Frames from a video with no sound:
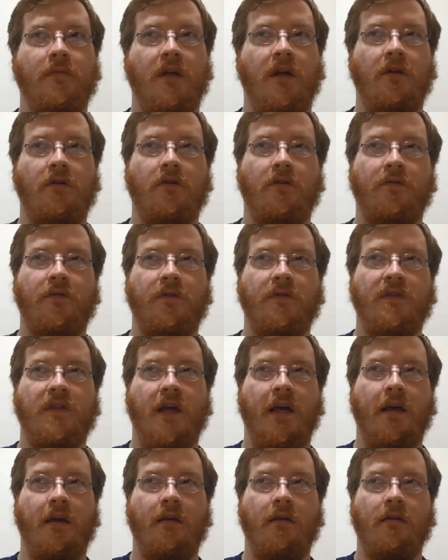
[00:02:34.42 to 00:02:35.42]
I don't know if you'd
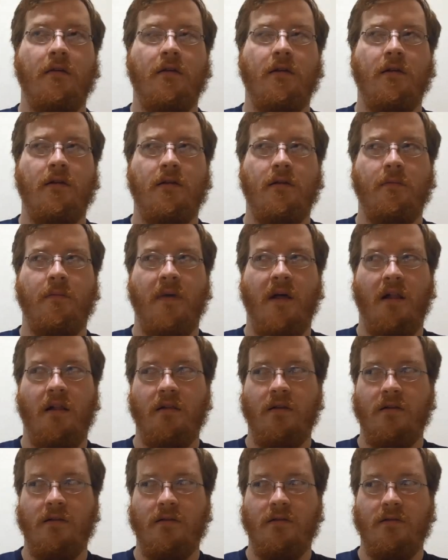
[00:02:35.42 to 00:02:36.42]
say
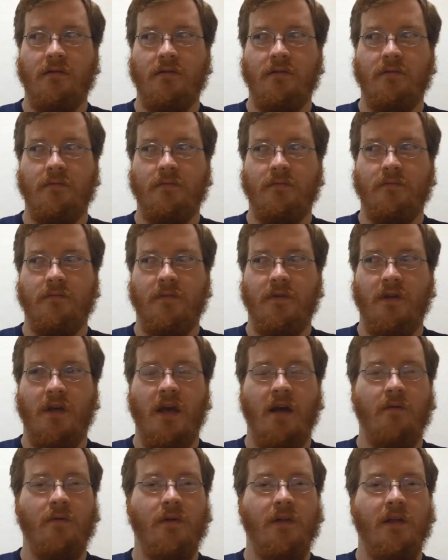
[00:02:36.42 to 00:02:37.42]
unmelk. You
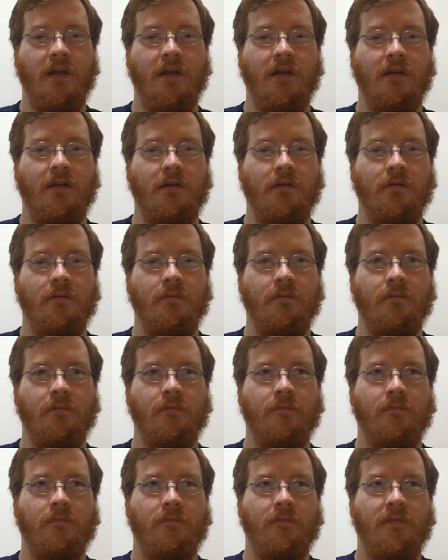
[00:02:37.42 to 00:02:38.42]
can't really
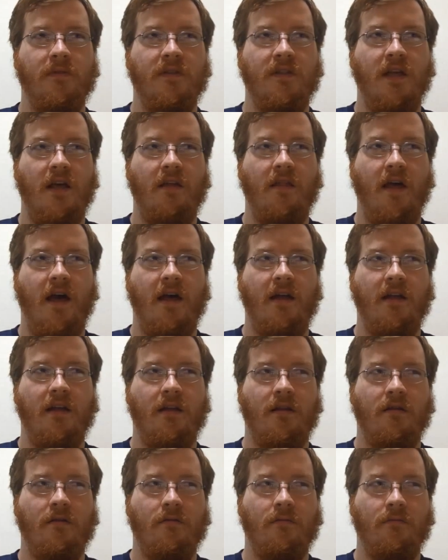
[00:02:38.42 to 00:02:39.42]
say that
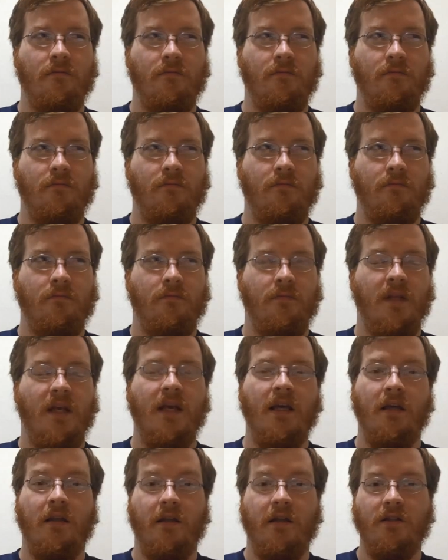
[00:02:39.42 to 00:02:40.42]
in
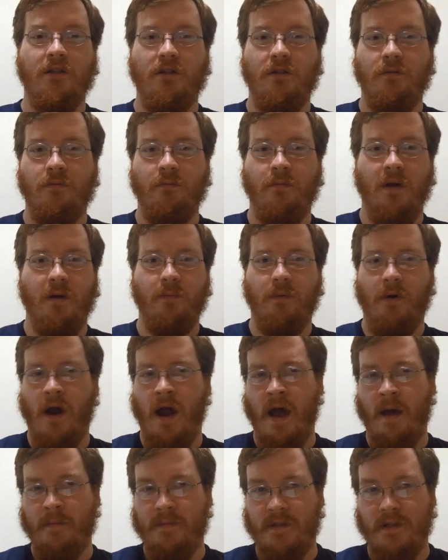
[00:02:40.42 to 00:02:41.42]
English, but
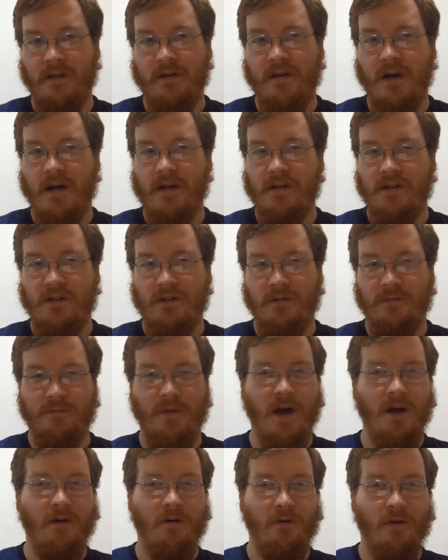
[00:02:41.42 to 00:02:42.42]
perhaps in Dutch.
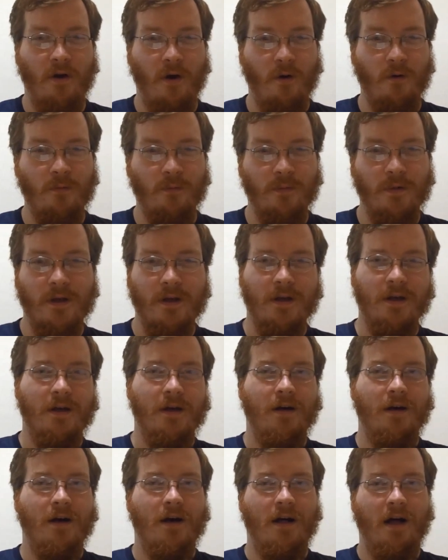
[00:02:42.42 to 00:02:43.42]
I don't know.
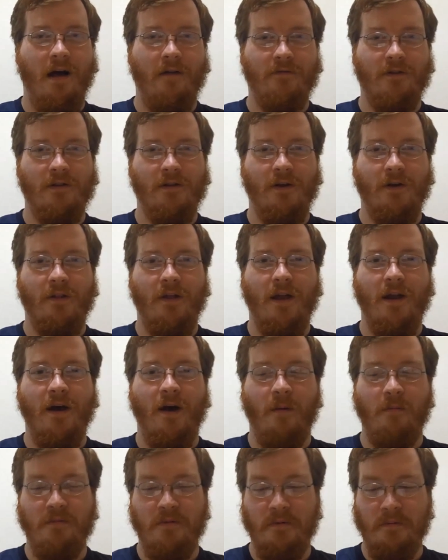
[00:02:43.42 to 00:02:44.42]
I'll have to look that
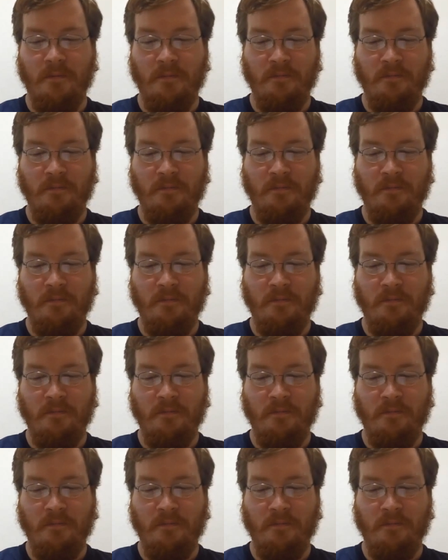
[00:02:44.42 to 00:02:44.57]
up.